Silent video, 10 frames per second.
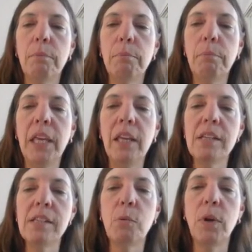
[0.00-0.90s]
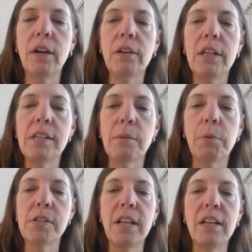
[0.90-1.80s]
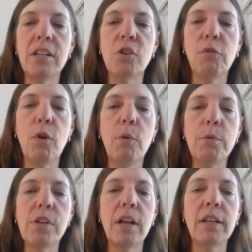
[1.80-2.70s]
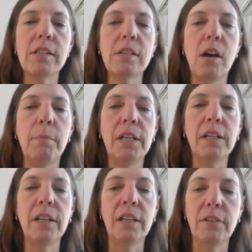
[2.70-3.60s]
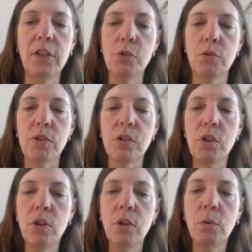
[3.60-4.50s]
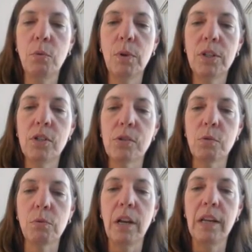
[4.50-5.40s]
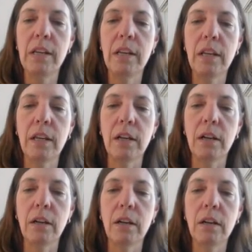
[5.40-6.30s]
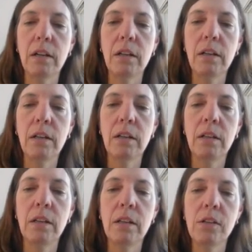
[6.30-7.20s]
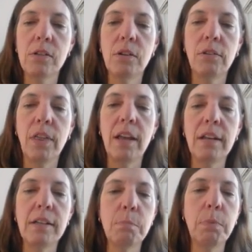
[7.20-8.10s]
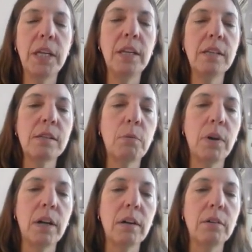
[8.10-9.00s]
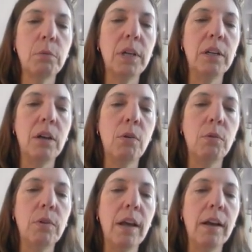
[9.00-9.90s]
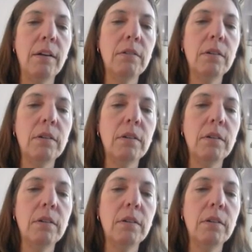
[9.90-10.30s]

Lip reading: P squared is the percentage of homozygous dominant individuals, which is right here. So that is P squared, we know now.